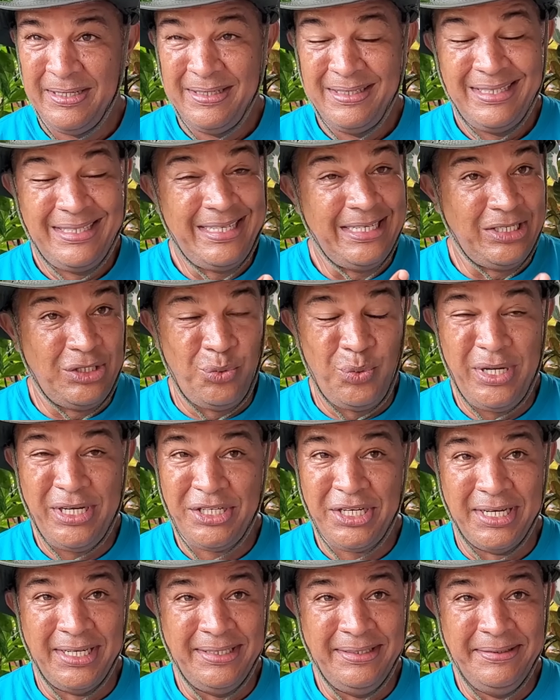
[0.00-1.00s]

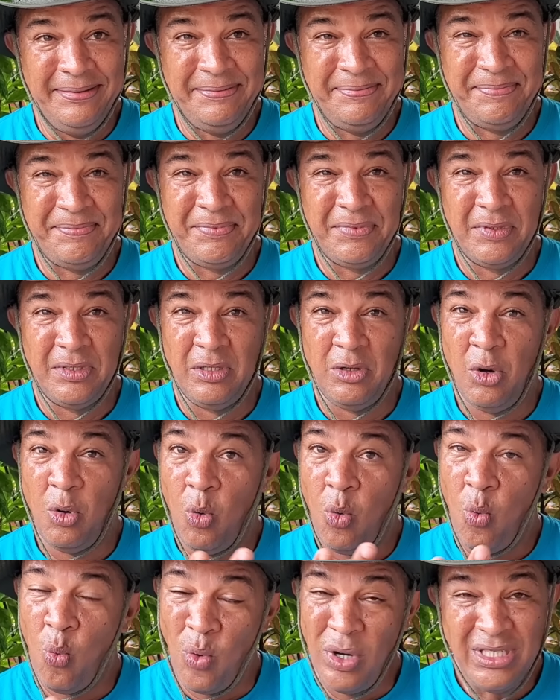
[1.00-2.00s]
situation,
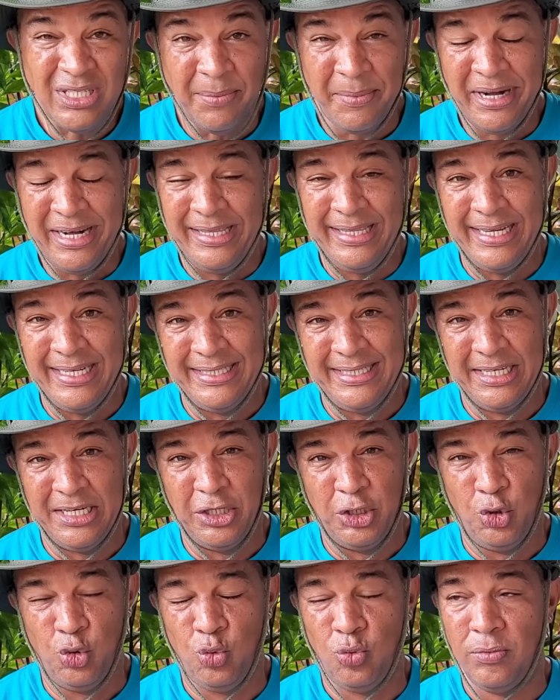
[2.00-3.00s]
what some of the things you
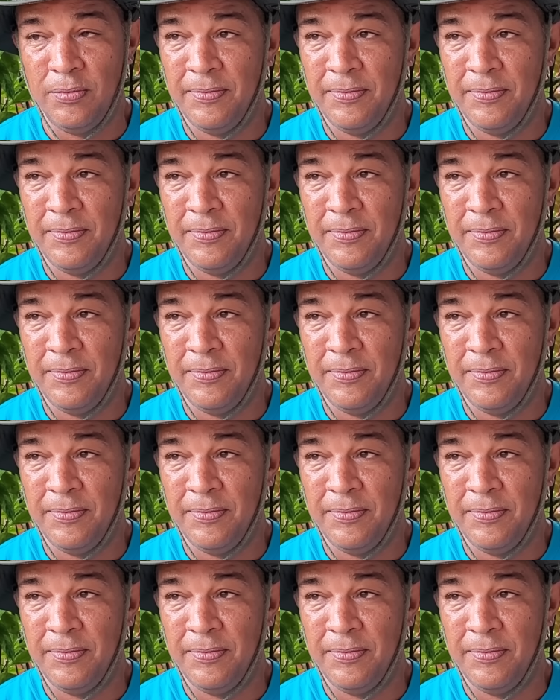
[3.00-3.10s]
could do?